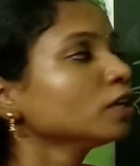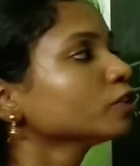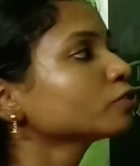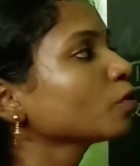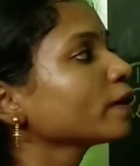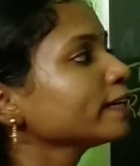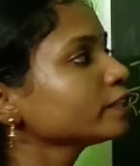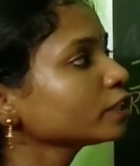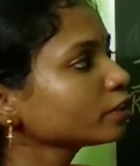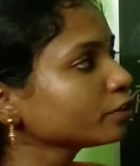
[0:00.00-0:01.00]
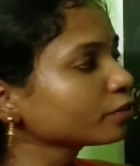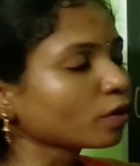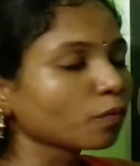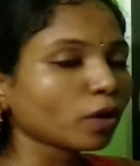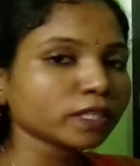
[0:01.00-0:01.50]
So
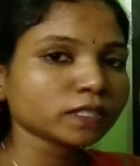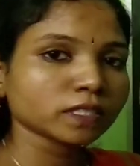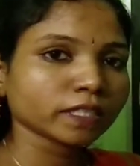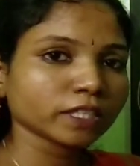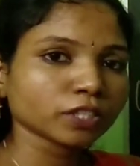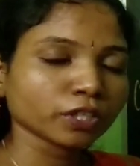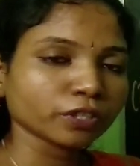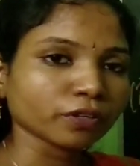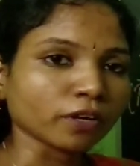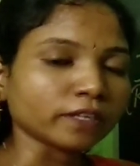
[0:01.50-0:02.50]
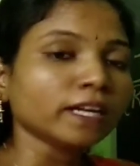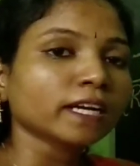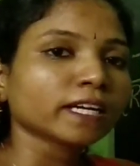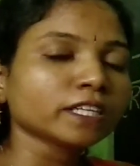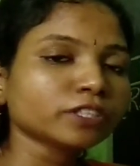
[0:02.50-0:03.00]
interneuron, what is this interneuron?
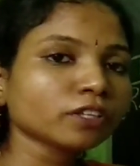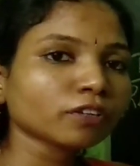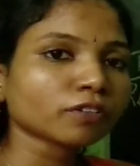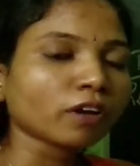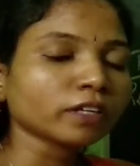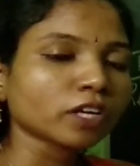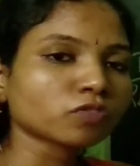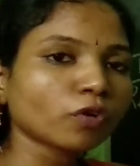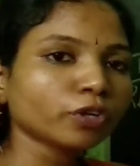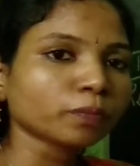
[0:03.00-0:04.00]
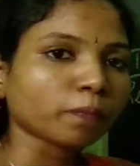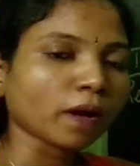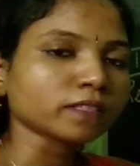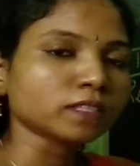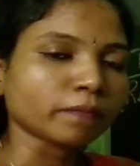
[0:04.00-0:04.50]
Interneuron is going to
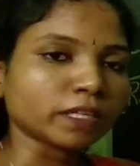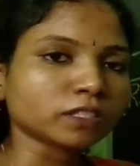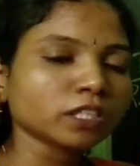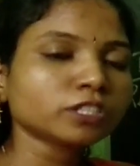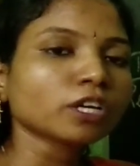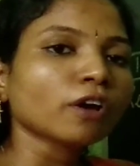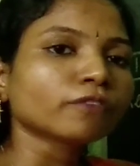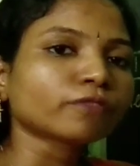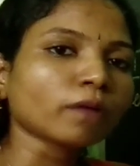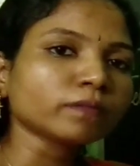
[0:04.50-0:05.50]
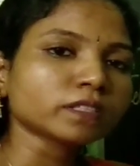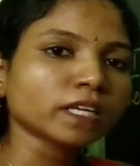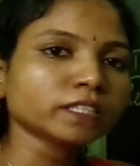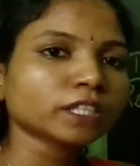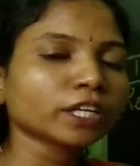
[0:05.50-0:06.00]
pass the message from the
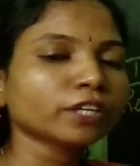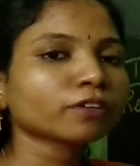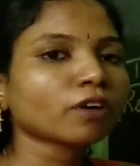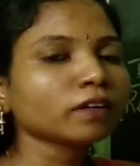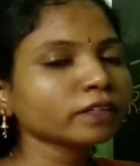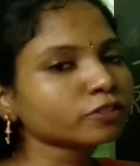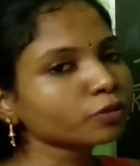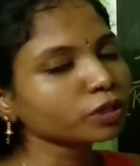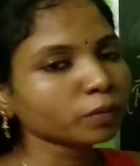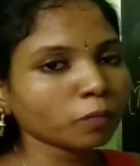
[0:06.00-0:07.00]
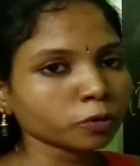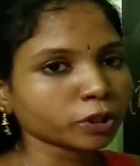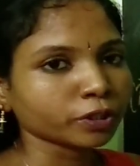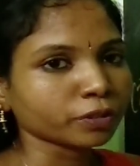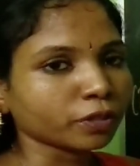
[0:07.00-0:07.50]
sensory neuron to the
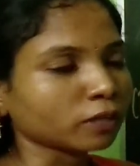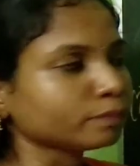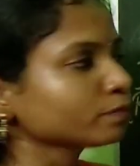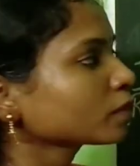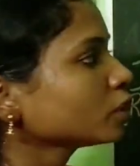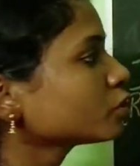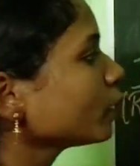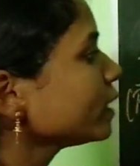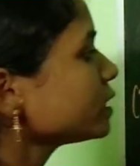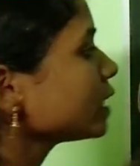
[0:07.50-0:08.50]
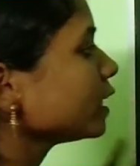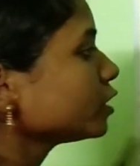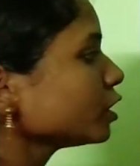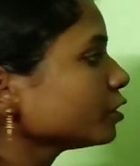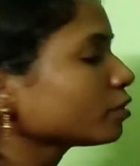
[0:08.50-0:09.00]
motor neuron. So it's the
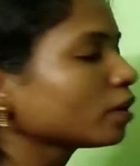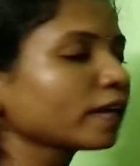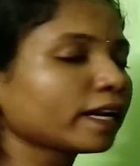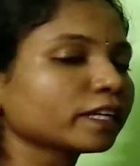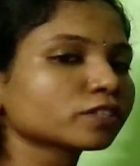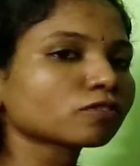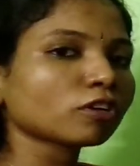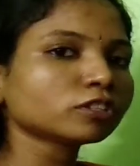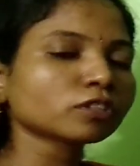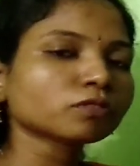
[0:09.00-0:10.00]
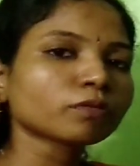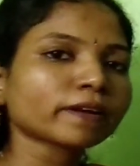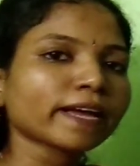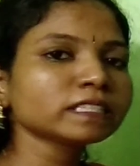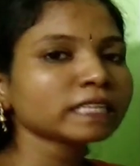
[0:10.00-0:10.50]
interneuron and it is also
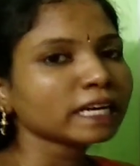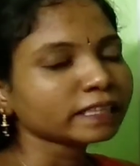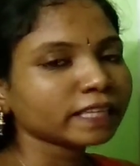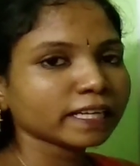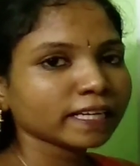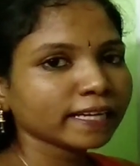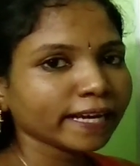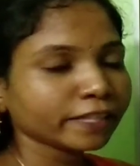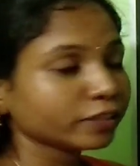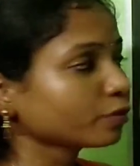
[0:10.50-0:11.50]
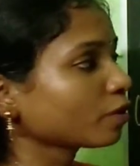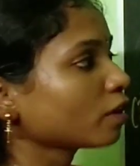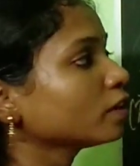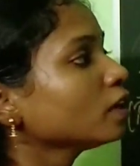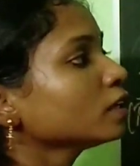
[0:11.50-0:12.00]
known as the relay
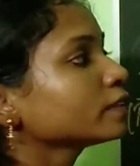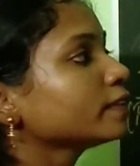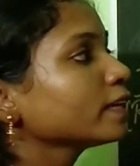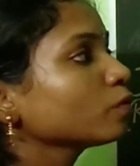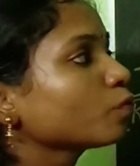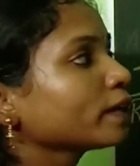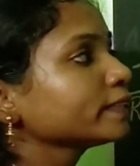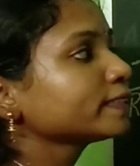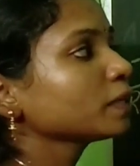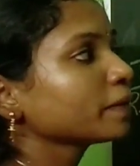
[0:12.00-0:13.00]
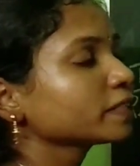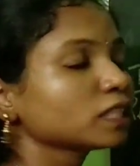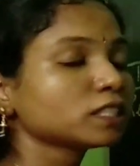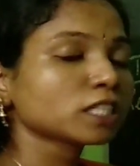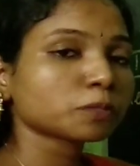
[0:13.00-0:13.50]
neuron. Then once the
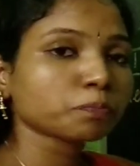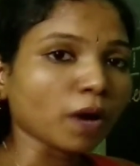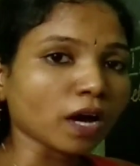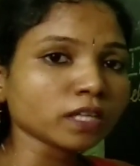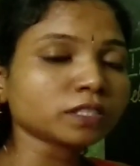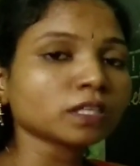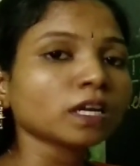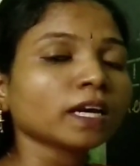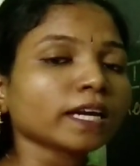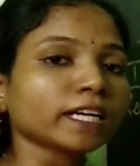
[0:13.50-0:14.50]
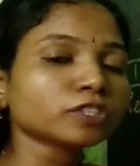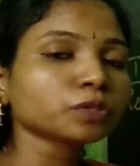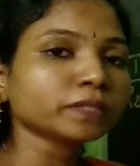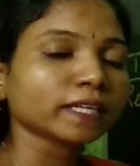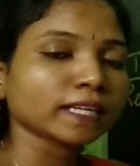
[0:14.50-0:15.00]
message is passed
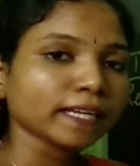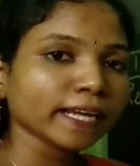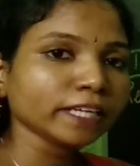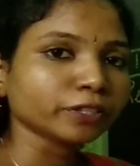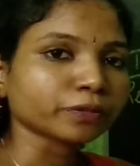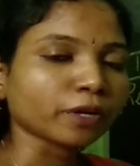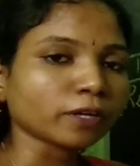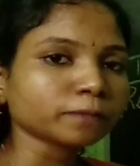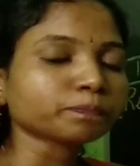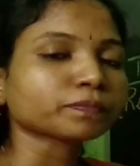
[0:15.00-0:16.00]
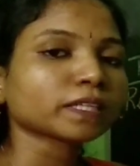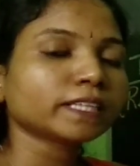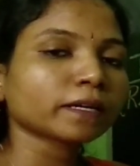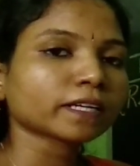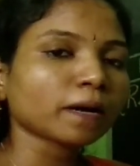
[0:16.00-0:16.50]
into the relay neuron,
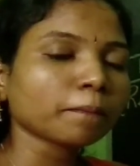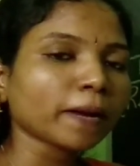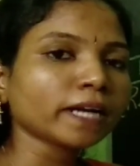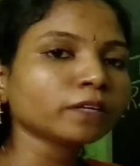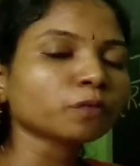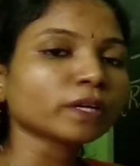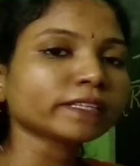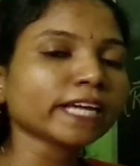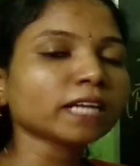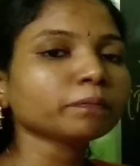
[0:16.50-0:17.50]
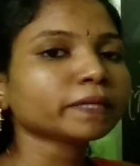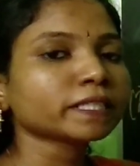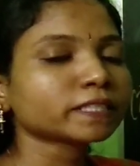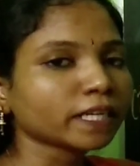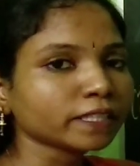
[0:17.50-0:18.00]
the command will then
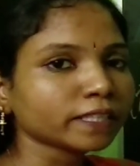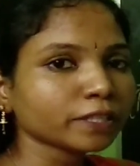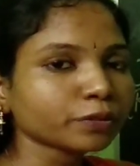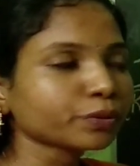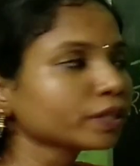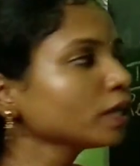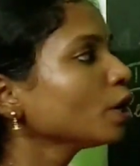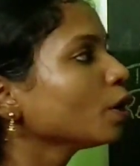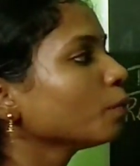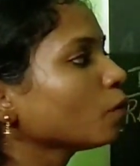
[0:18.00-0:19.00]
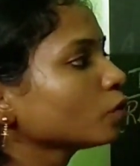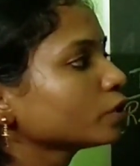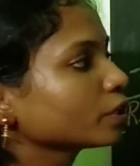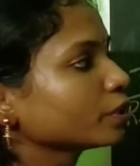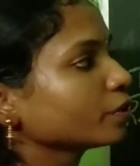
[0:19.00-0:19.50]
be sent into the
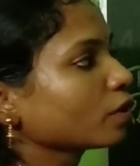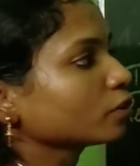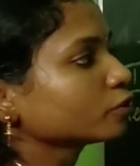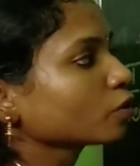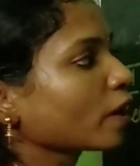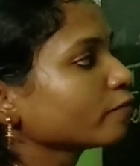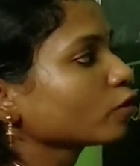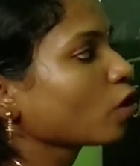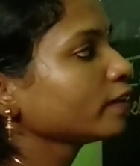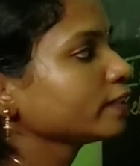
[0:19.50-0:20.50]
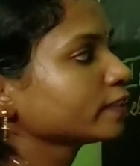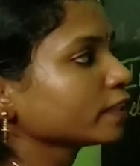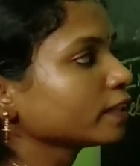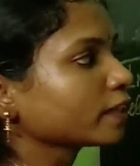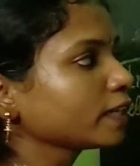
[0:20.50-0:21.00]
motor neuron. So I have drawn it
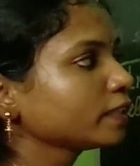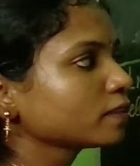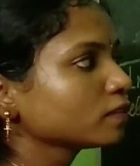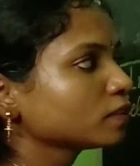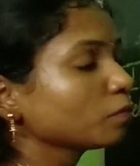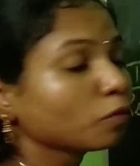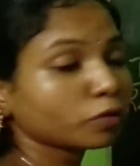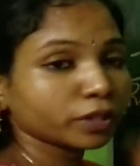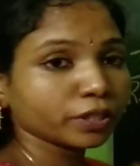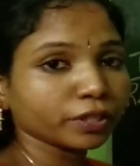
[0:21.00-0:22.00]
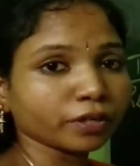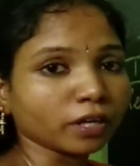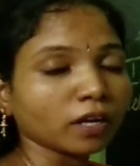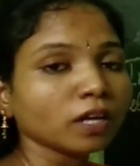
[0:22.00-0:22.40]
here, right? This is the motor neuron.